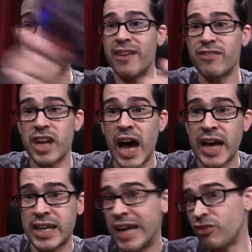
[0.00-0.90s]
that I have
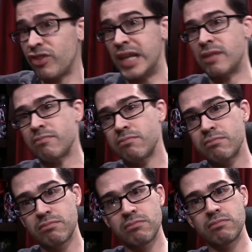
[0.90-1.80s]
not yet seen.
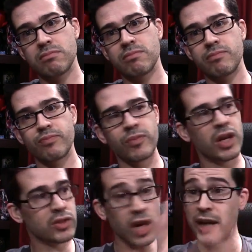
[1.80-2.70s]

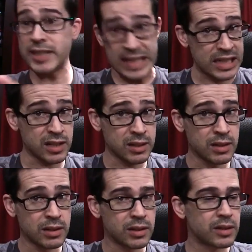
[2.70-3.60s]
Saw it teased.
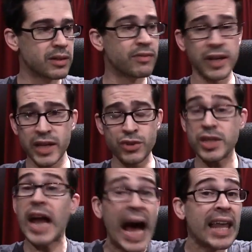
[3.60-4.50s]
Very
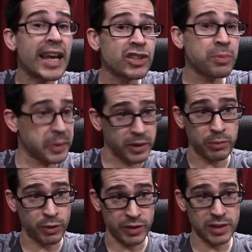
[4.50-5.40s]
interested. I like
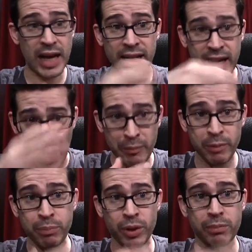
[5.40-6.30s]
superhero movies. I like
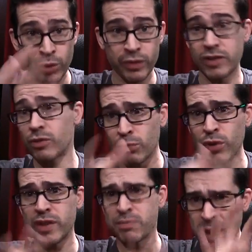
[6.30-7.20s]
comic book movies or
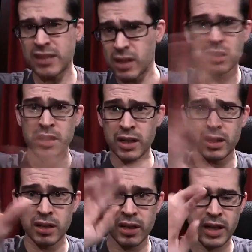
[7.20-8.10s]
movies based on
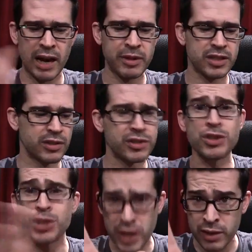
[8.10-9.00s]
a, a comic
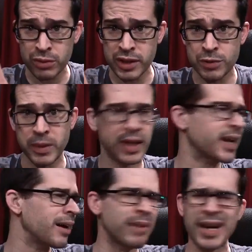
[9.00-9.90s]
series, generally
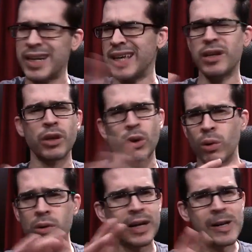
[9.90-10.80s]
speaking. I'm not going to get into the
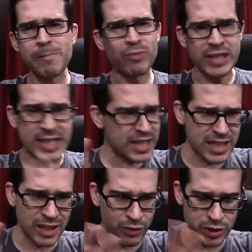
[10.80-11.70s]
whole
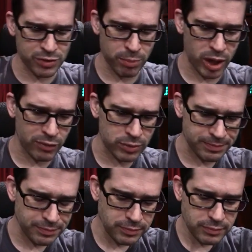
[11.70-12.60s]
DC versus Marvel